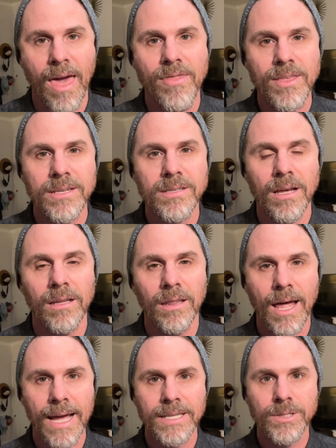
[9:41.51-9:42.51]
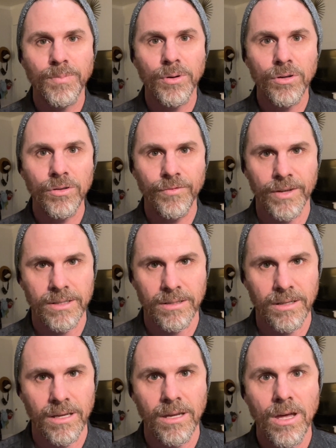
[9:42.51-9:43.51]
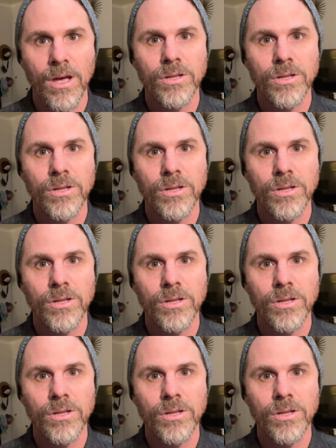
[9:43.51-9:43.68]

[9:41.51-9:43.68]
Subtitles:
And this aligns perfectly